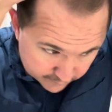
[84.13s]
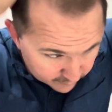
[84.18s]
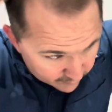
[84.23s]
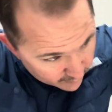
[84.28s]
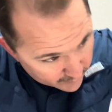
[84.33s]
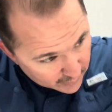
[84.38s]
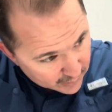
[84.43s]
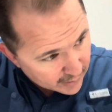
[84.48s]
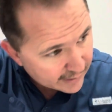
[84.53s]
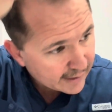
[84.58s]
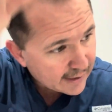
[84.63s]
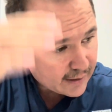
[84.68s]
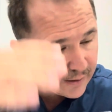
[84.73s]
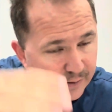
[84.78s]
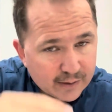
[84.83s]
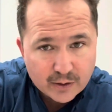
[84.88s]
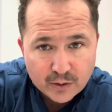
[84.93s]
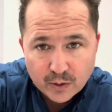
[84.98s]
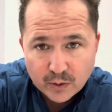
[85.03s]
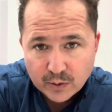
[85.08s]
get a
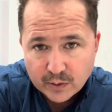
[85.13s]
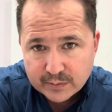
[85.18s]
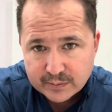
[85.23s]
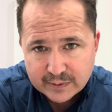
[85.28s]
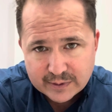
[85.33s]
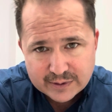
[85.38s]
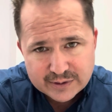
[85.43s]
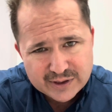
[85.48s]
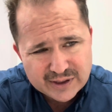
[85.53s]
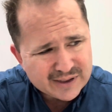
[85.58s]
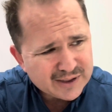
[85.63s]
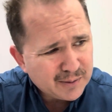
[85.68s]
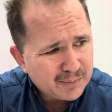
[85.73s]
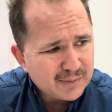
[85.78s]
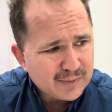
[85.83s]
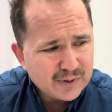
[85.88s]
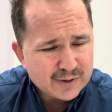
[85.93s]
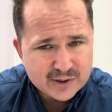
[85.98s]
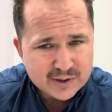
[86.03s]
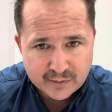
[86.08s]
little, just
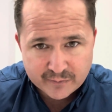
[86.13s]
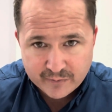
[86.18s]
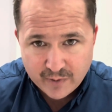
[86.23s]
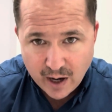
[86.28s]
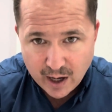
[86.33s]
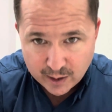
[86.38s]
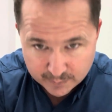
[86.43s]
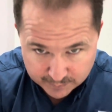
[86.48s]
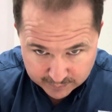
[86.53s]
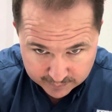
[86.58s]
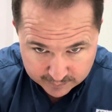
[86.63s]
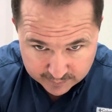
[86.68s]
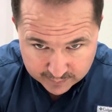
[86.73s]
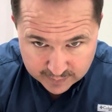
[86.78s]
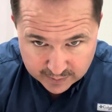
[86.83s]
some volume,